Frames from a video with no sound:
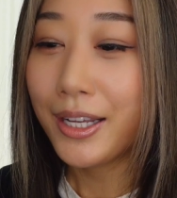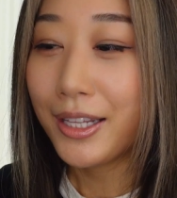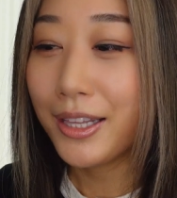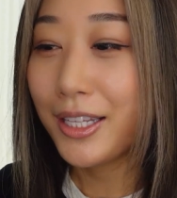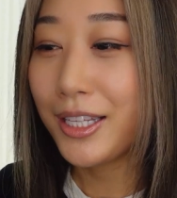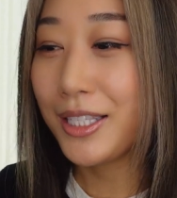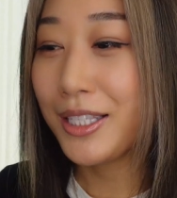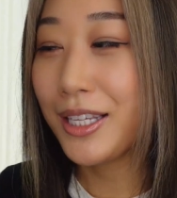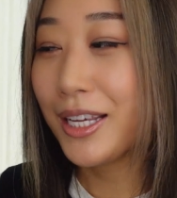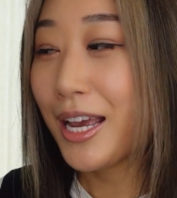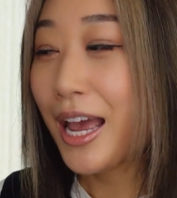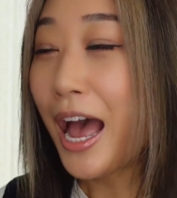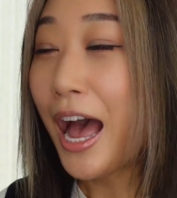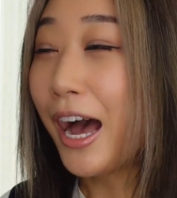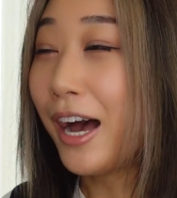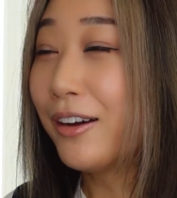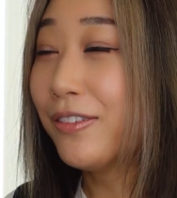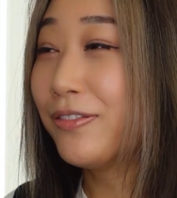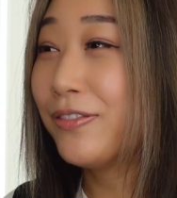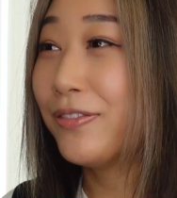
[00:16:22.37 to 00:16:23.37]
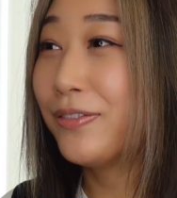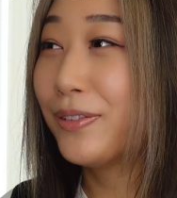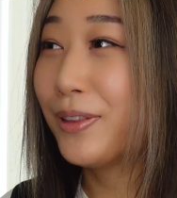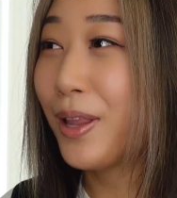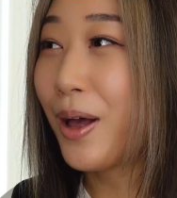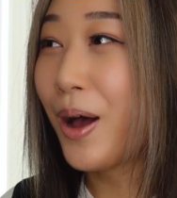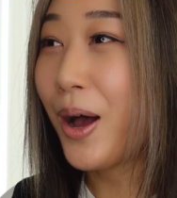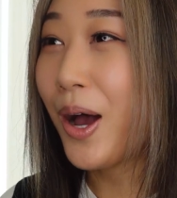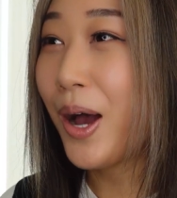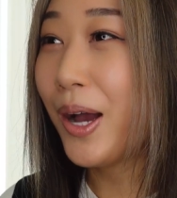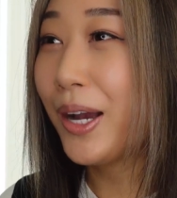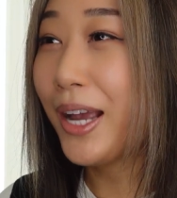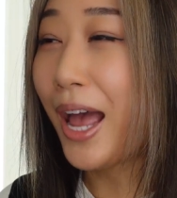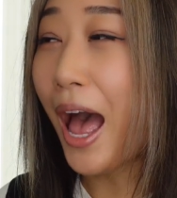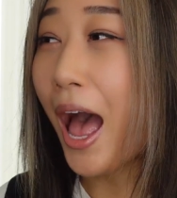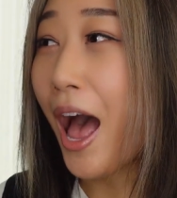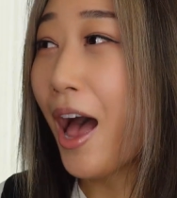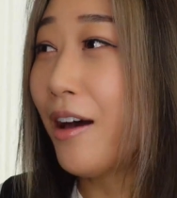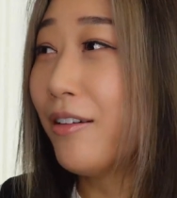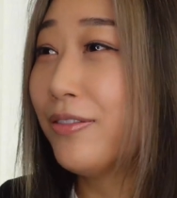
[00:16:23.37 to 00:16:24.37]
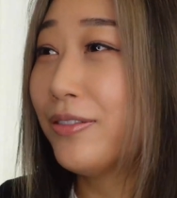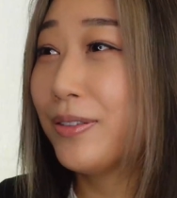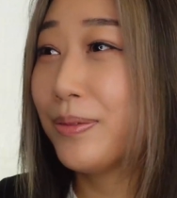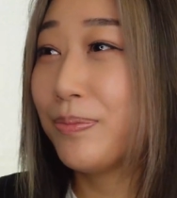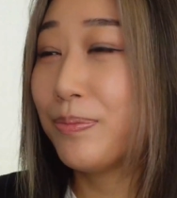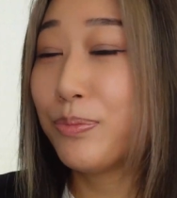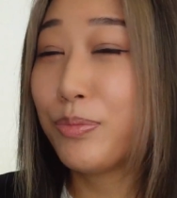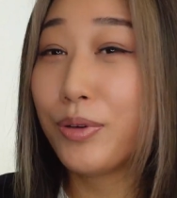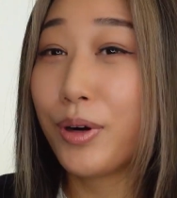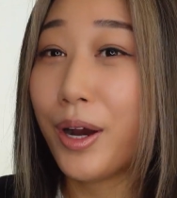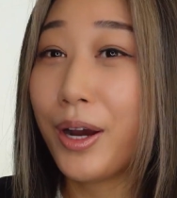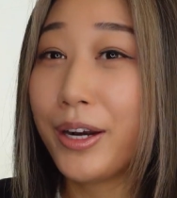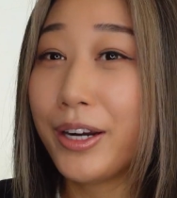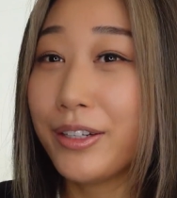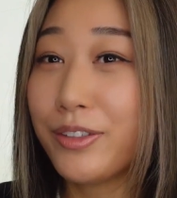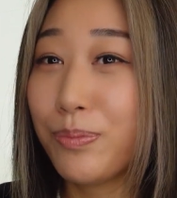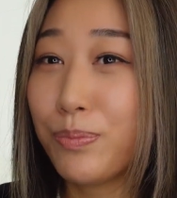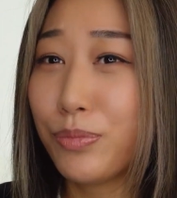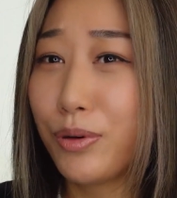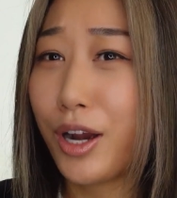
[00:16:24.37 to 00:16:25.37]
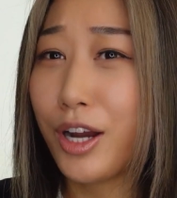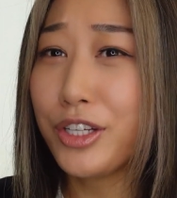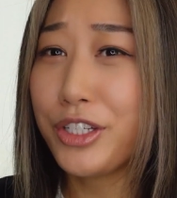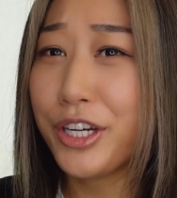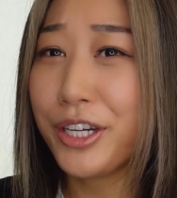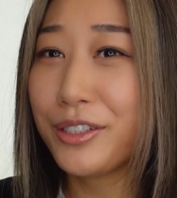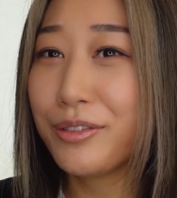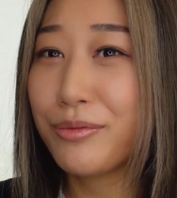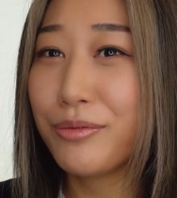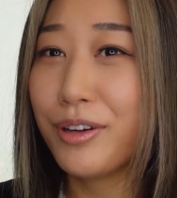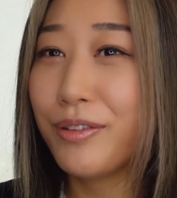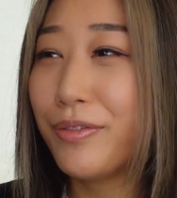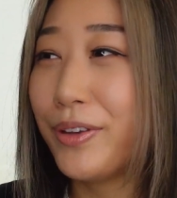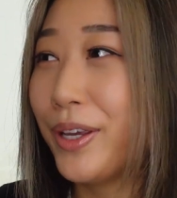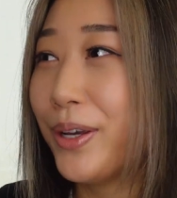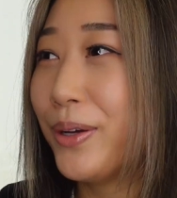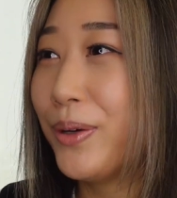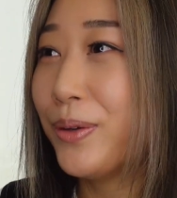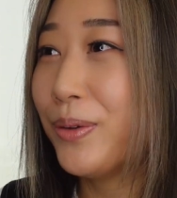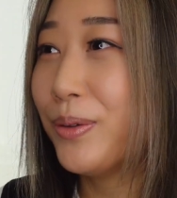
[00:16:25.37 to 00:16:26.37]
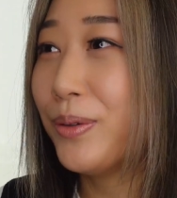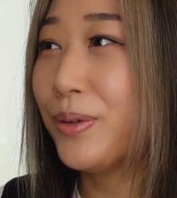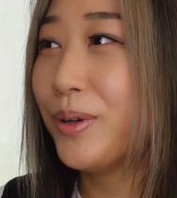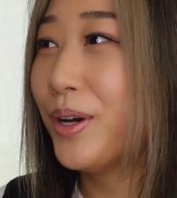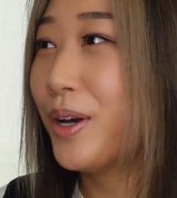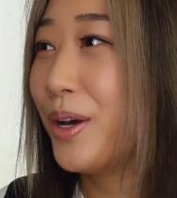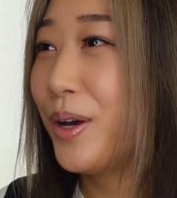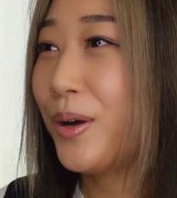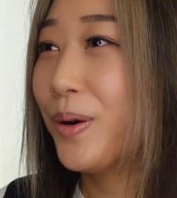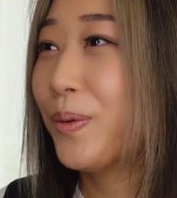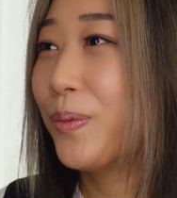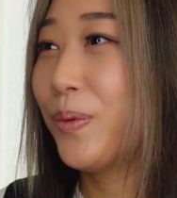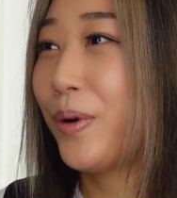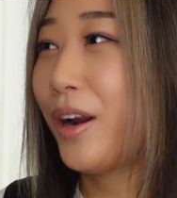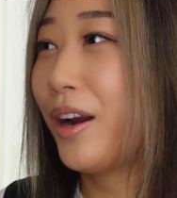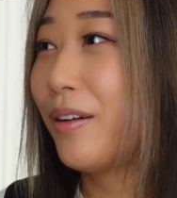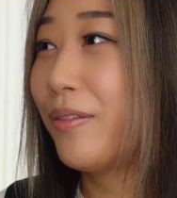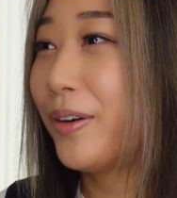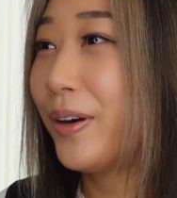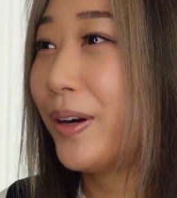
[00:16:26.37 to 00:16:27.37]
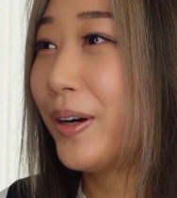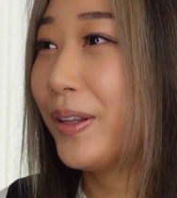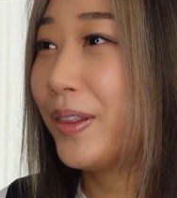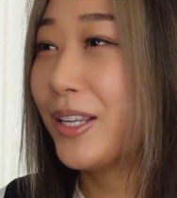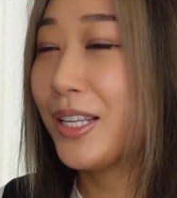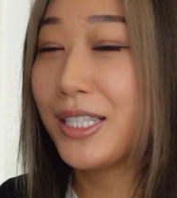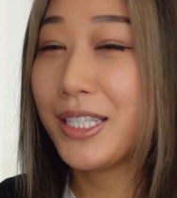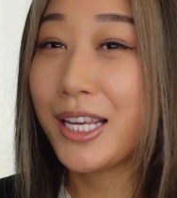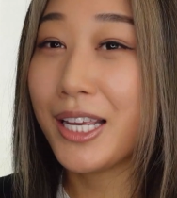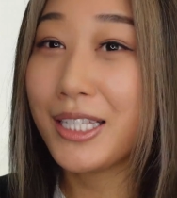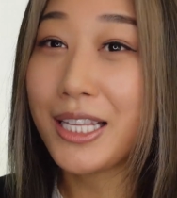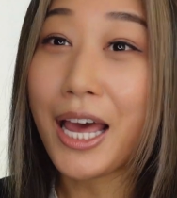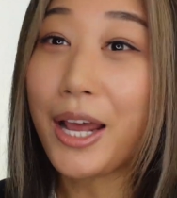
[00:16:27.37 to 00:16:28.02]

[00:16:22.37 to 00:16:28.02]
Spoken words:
this half vlog, half project review, whatever this is.